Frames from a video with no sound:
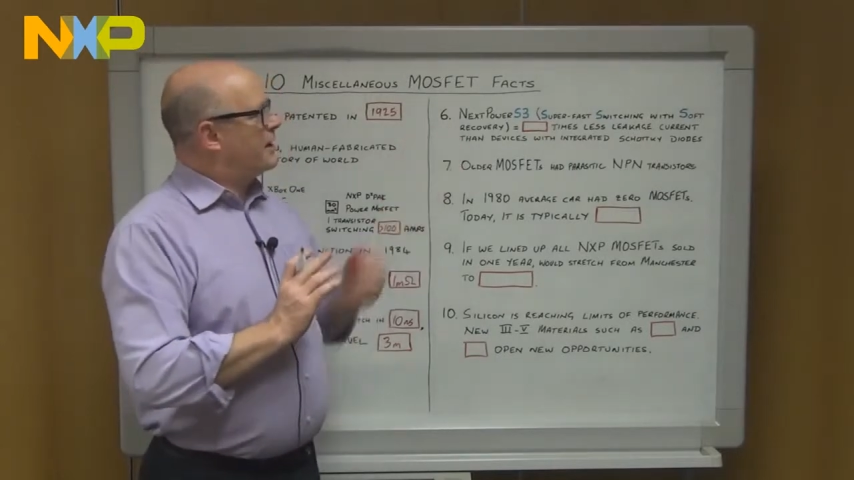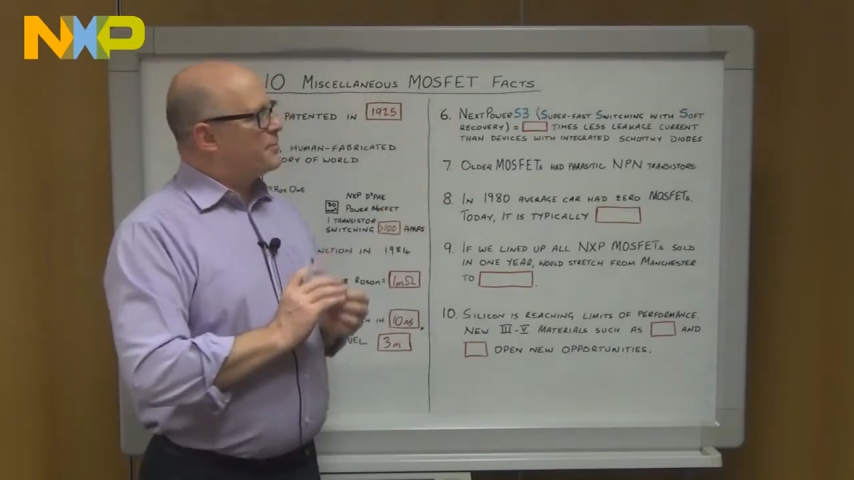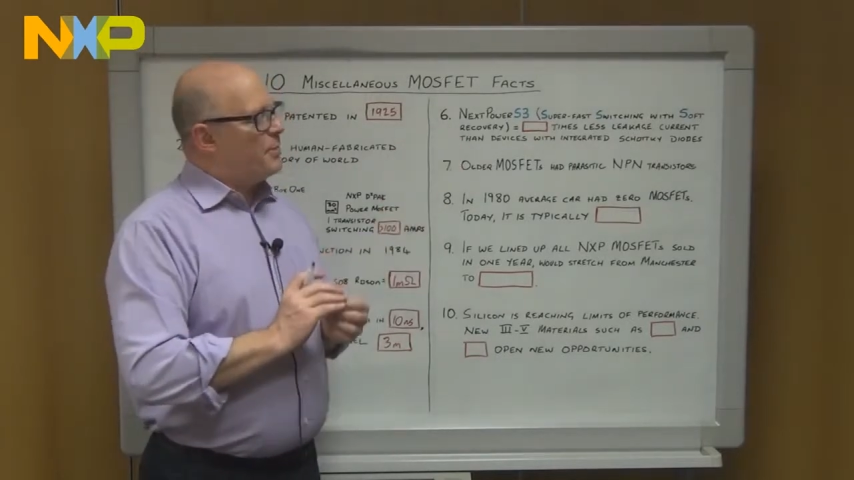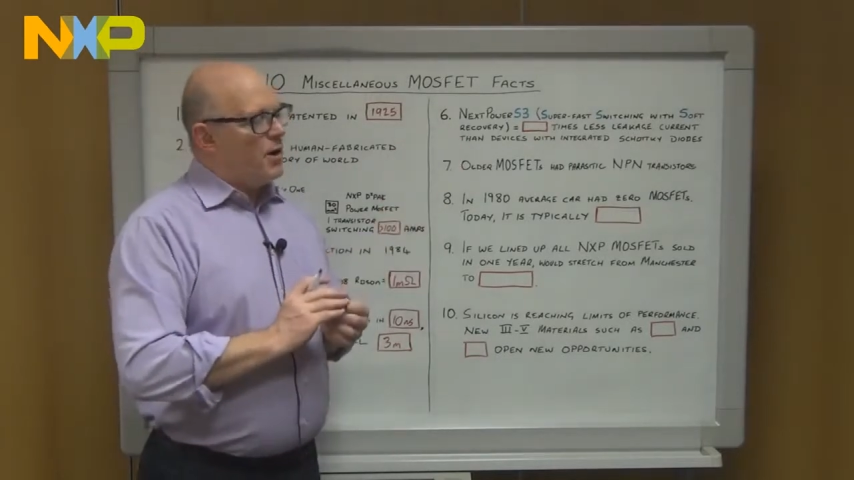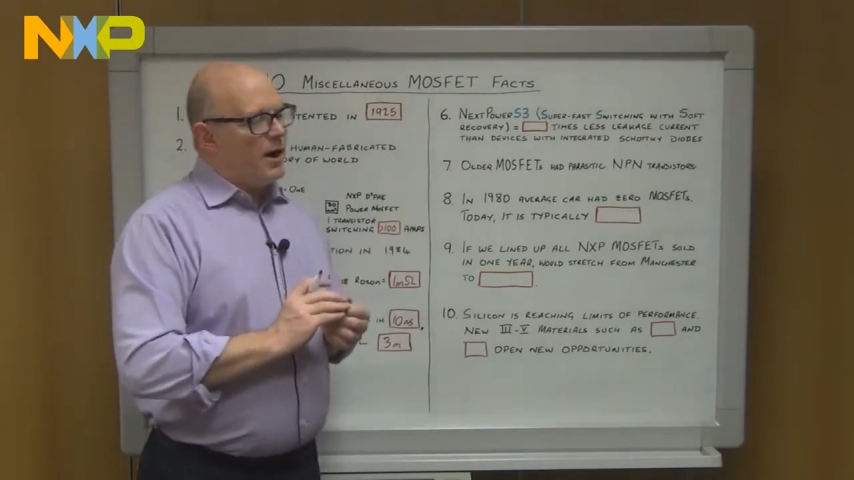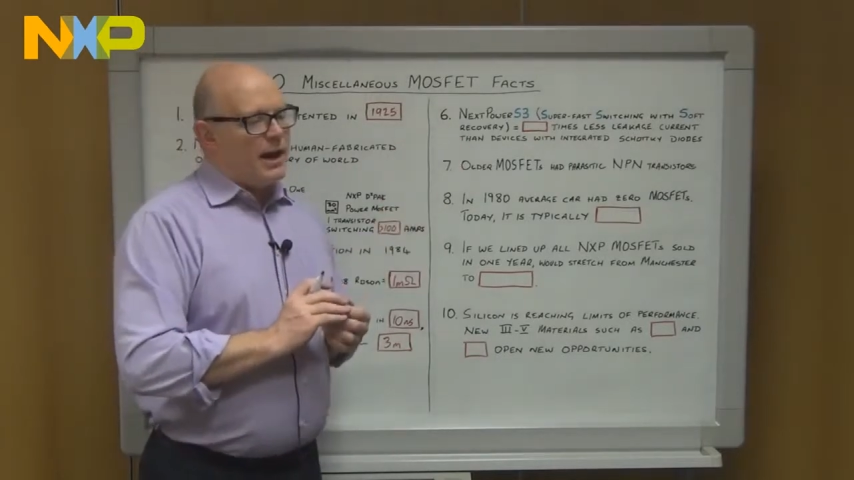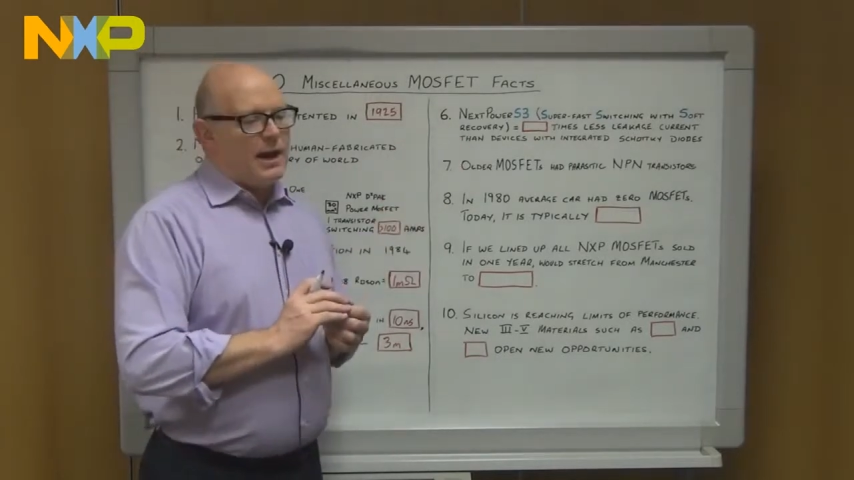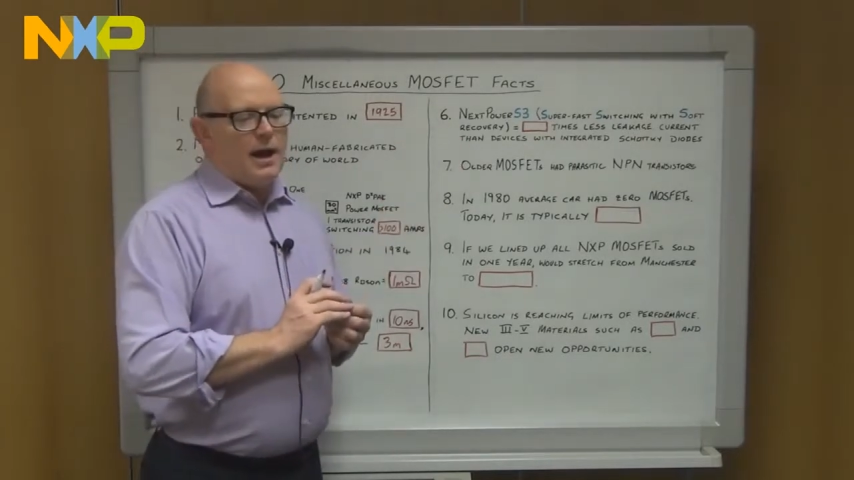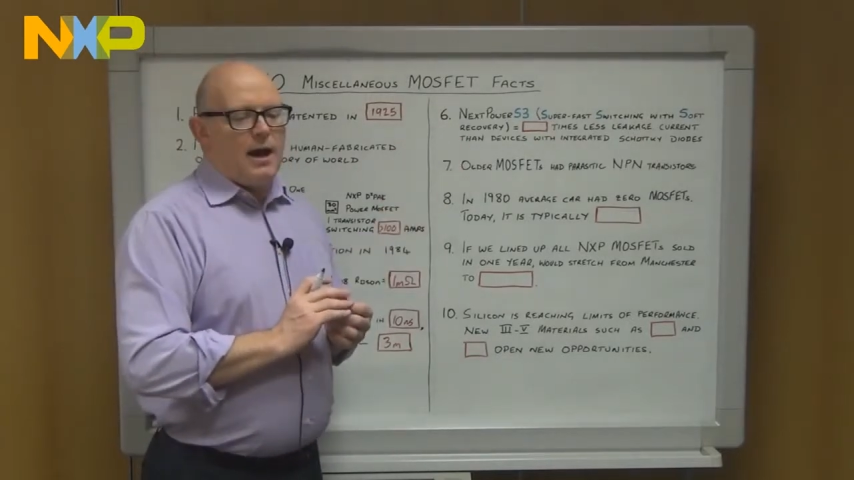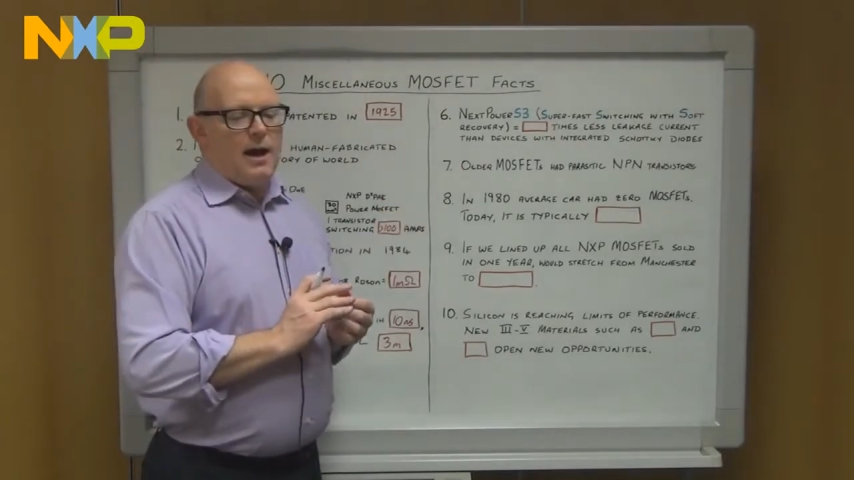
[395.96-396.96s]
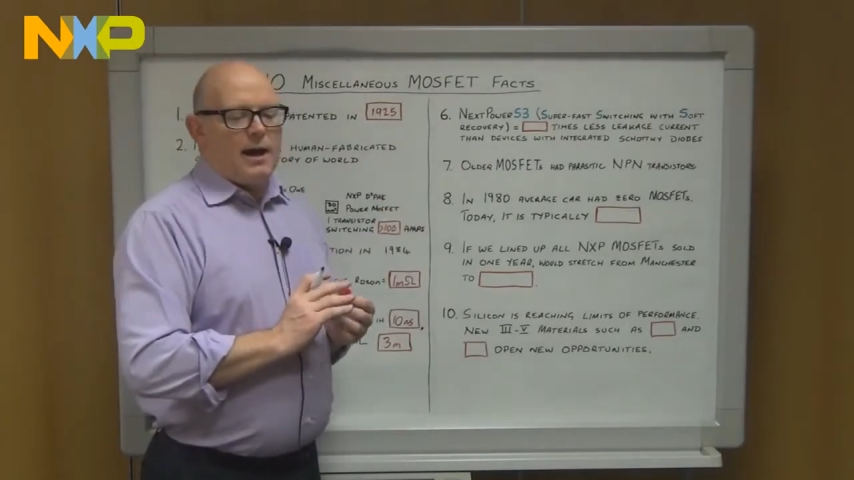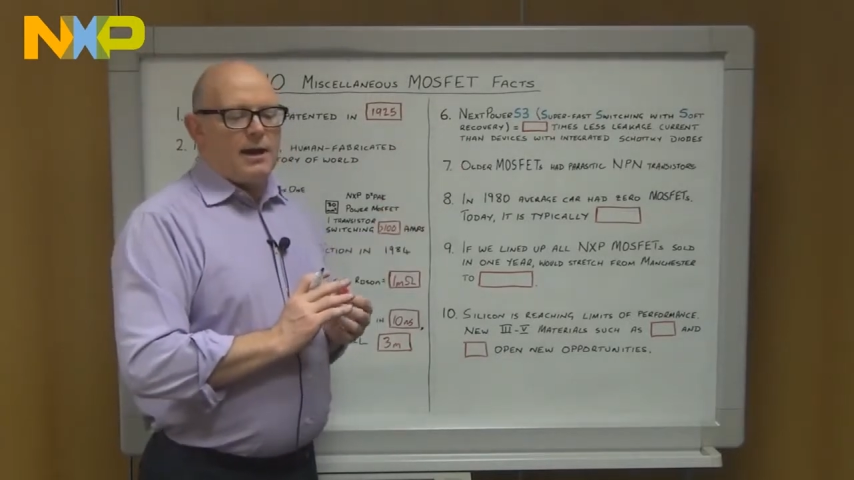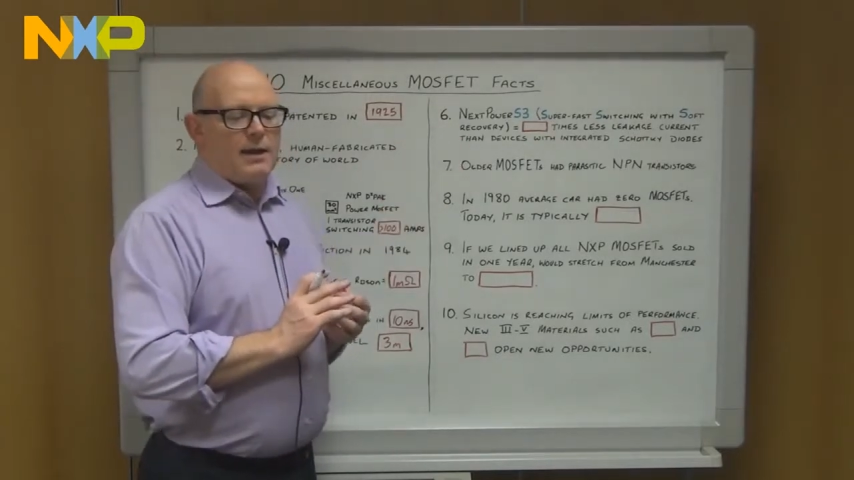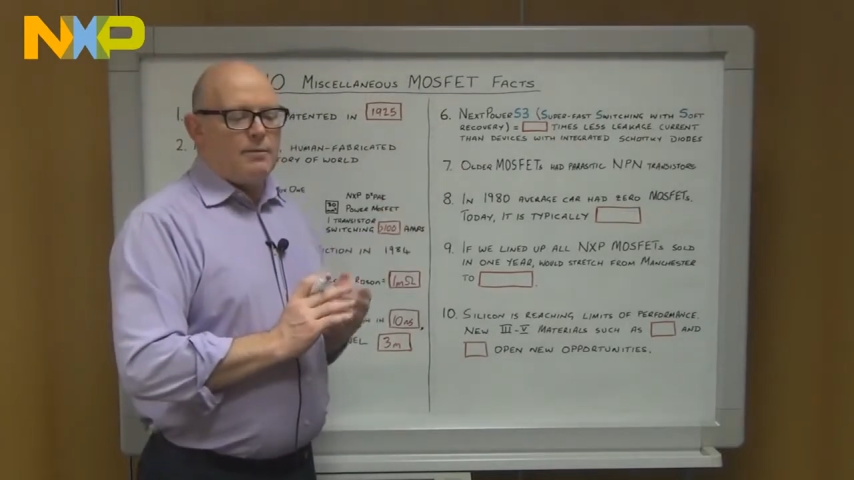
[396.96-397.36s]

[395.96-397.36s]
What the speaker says: this by